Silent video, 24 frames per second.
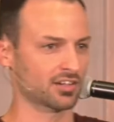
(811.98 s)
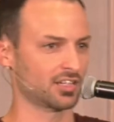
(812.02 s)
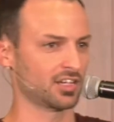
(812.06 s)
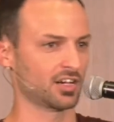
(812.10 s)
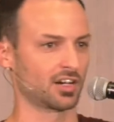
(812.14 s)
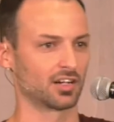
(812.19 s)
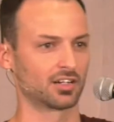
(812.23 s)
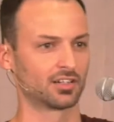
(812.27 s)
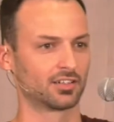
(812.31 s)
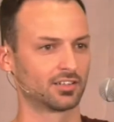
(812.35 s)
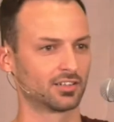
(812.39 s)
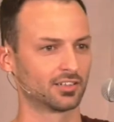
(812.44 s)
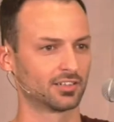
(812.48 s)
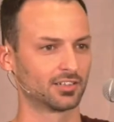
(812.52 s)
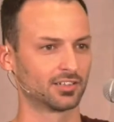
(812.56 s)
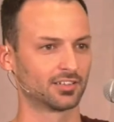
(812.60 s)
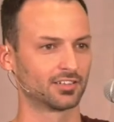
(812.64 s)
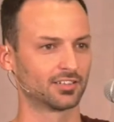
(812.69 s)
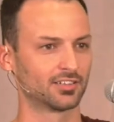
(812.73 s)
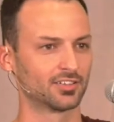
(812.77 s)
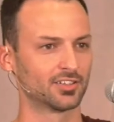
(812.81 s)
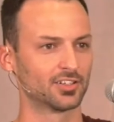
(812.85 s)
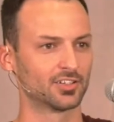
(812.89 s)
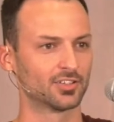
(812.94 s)
here.
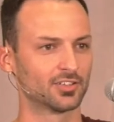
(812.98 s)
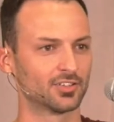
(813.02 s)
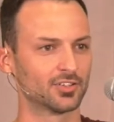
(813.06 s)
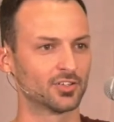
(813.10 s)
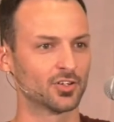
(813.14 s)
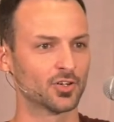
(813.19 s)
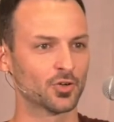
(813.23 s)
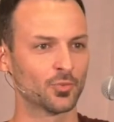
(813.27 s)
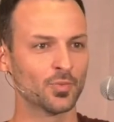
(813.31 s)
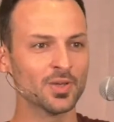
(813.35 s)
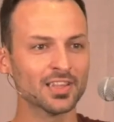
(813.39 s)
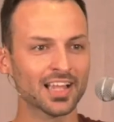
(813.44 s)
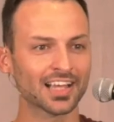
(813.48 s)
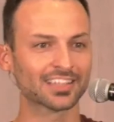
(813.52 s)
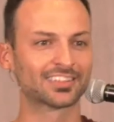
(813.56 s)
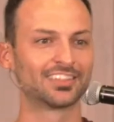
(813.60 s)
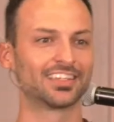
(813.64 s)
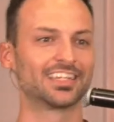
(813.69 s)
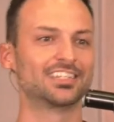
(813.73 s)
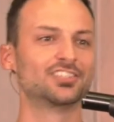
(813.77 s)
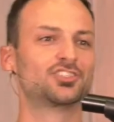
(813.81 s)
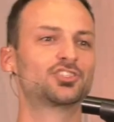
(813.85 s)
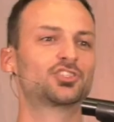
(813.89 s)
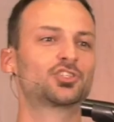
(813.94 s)
We like to
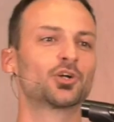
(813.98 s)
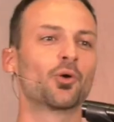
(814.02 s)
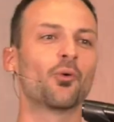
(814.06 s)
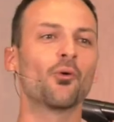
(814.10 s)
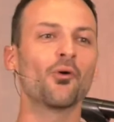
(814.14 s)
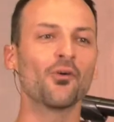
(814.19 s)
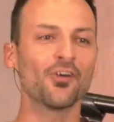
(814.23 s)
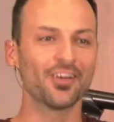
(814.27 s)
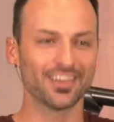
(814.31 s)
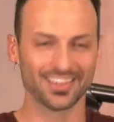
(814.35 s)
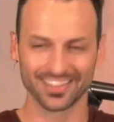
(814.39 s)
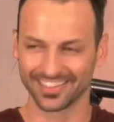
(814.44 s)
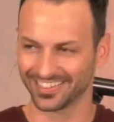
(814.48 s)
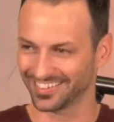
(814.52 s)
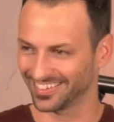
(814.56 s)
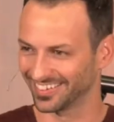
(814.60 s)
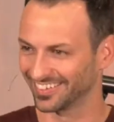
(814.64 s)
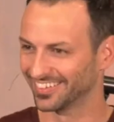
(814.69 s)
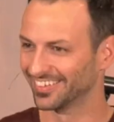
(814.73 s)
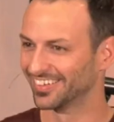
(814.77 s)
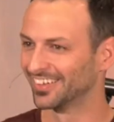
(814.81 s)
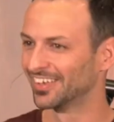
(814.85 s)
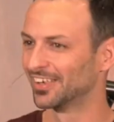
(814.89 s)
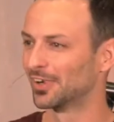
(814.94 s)
enjoy
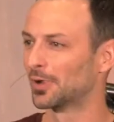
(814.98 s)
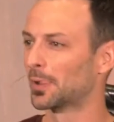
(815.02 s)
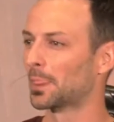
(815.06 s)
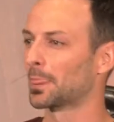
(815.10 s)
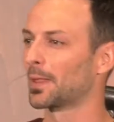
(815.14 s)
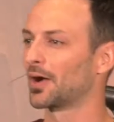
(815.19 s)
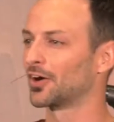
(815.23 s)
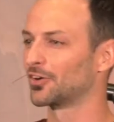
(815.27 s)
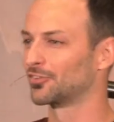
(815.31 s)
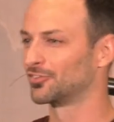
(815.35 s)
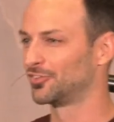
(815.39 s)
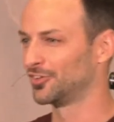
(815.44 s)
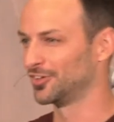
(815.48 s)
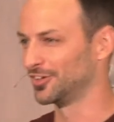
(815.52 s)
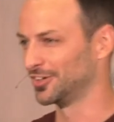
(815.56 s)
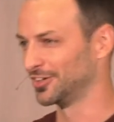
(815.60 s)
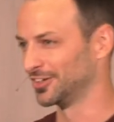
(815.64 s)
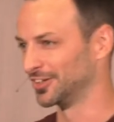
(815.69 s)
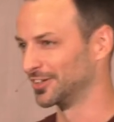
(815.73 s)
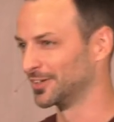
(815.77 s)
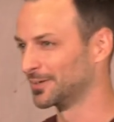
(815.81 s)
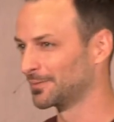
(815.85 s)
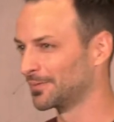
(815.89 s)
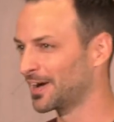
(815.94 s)
our
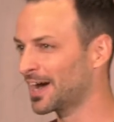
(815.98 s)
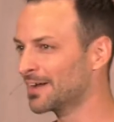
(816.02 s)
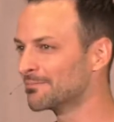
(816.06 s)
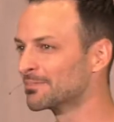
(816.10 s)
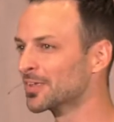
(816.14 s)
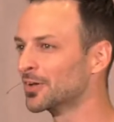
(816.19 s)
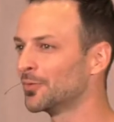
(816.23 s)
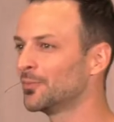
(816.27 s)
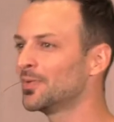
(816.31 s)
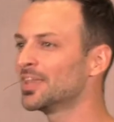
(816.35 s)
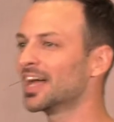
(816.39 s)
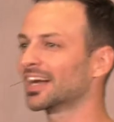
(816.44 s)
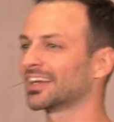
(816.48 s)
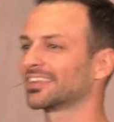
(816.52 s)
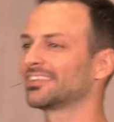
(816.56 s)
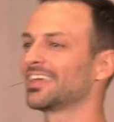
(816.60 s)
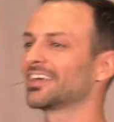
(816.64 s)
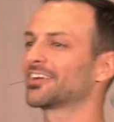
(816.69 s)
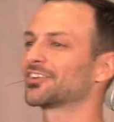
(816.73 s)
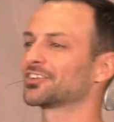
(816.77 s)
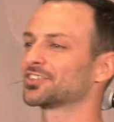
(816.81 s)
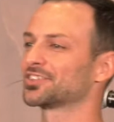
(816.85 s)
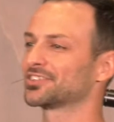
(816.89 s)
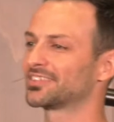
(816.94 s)
food, right? We like to
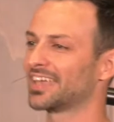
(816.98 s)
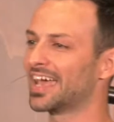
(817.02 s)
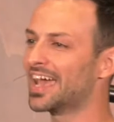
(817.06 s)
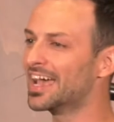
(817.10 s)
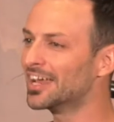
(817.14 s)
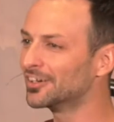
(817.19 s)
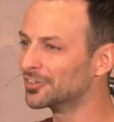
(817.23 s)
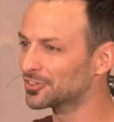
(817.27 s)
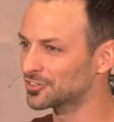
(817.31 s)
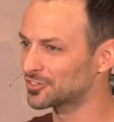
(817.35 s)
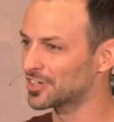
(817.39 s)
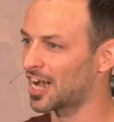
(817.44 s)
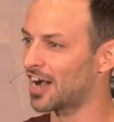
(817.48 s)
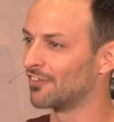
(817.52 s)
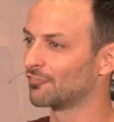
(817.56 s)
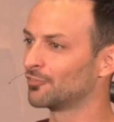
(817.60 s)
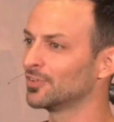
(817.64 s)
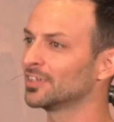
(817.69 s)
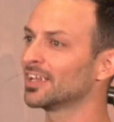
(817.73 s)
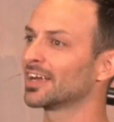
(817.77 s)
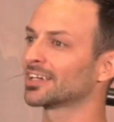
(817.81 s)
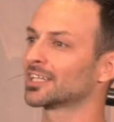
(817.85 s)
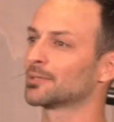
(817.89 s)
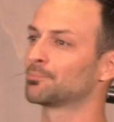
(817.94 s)
take our sandals off. We
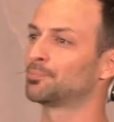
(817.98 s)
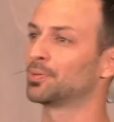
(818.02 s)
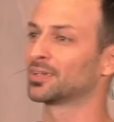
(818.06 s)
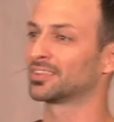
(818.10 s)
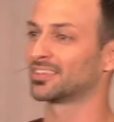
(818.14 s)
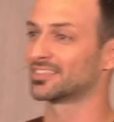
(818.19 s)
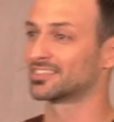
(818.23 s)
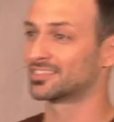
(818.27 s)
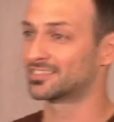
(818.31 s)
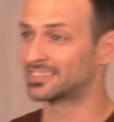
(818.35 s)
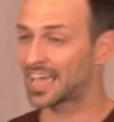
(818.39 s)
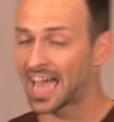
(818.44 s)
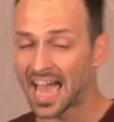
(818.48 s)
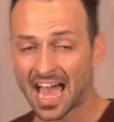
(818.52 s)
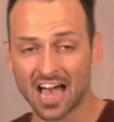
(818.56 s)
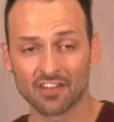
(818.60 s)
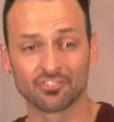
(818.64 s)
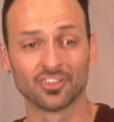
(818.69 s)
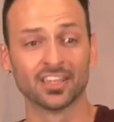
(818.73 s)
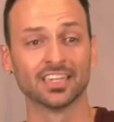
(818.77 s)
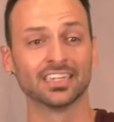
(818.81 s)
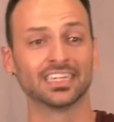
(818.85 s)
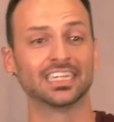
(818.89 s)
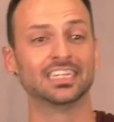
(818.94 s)
like to put the staff
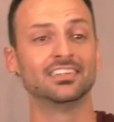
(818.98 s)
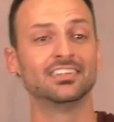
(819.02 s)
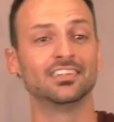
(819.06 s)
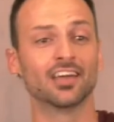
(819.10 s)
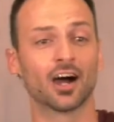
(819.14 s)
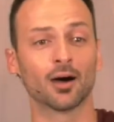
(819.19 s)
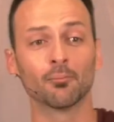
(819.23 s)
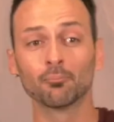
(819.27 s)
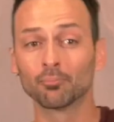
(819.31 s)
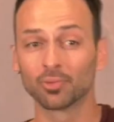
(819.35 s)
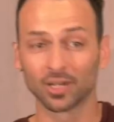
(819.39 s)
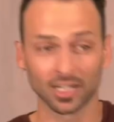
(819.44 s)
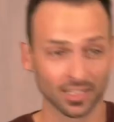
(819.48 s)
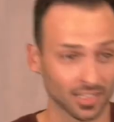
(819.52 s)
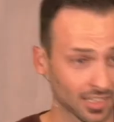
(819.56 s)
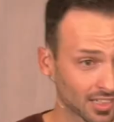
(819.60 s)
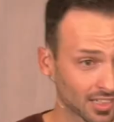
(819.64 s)
in the umbrella